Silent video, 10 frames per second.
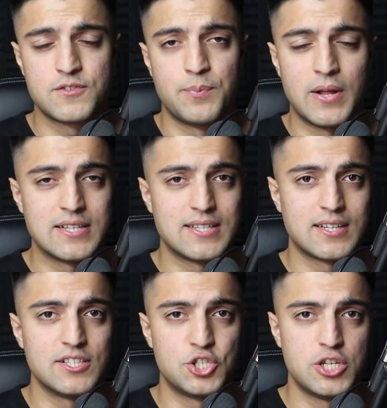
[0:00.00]
of suppliers that
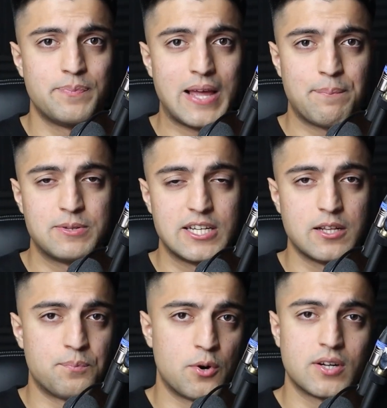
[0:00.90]
can ship that
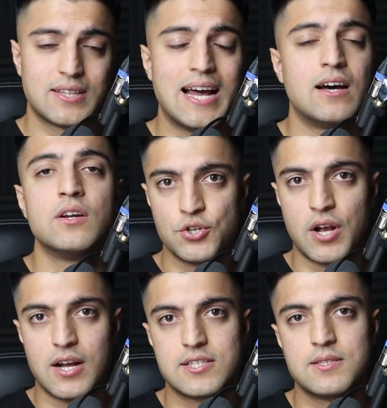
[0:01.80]
particular product out to
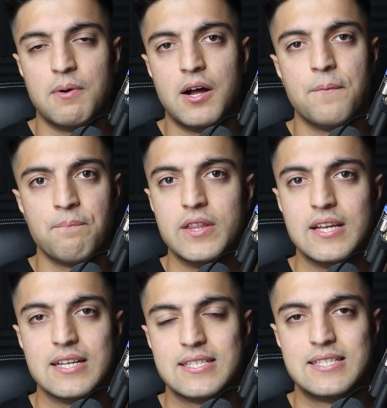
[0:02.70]
customer
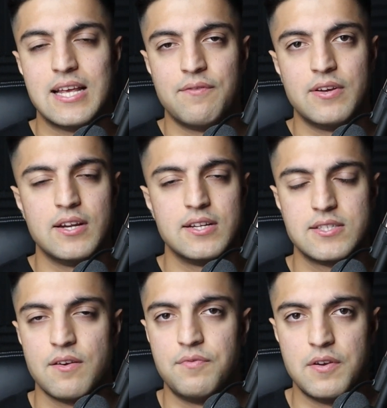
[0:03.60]
within 7
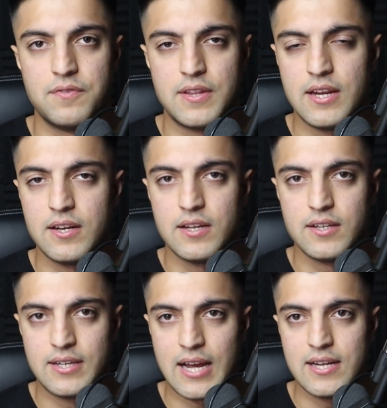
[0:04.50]
to
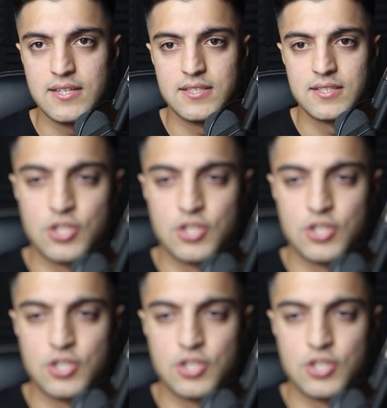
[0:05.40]
15 days.